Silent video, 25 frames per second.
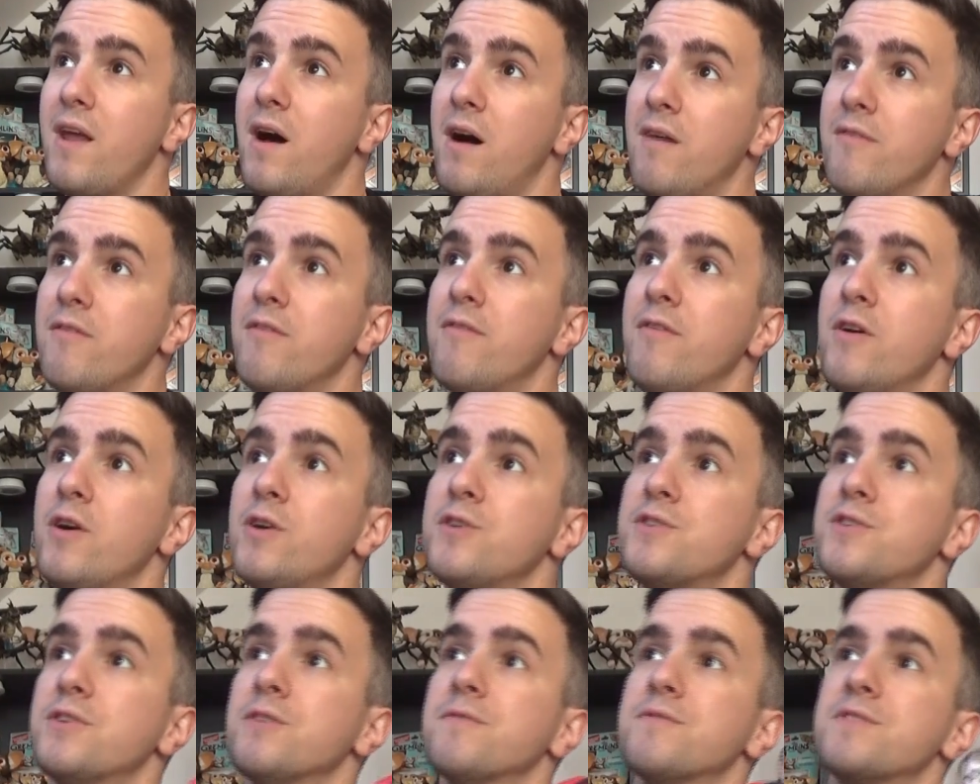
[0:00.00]
other
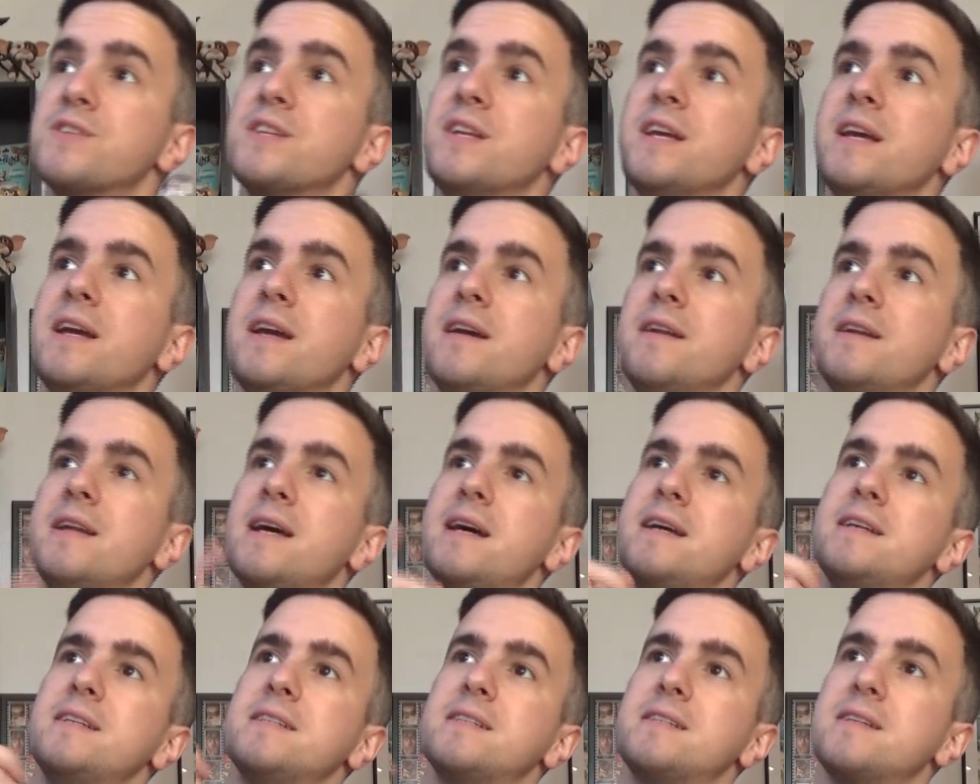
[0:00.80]
version of Sting, and
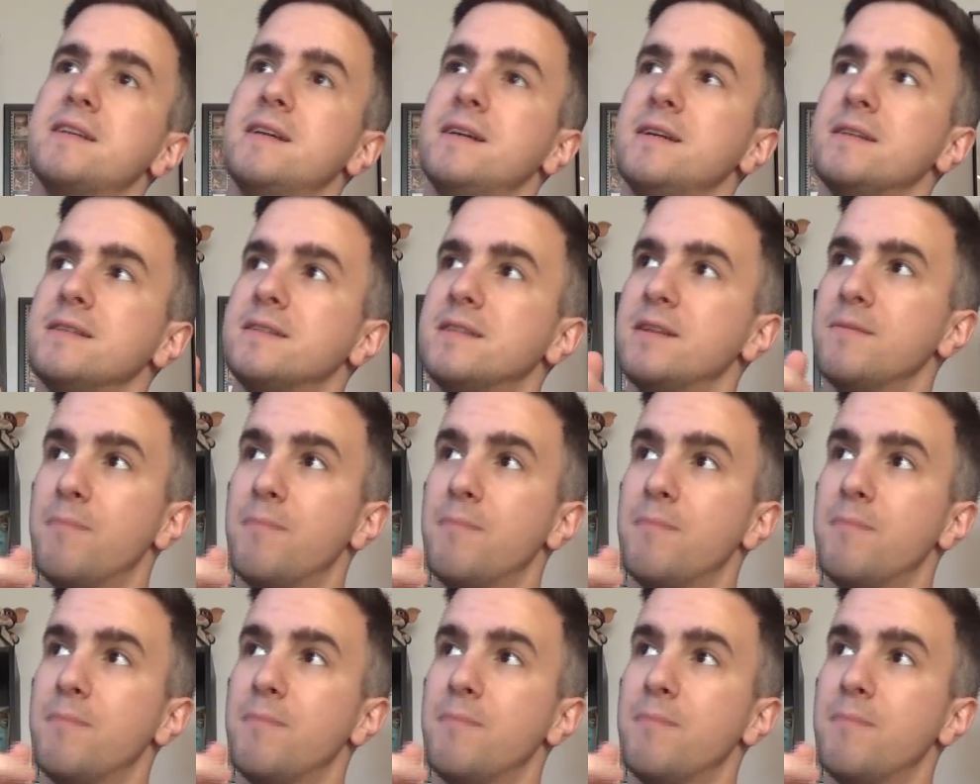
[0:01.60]
that is the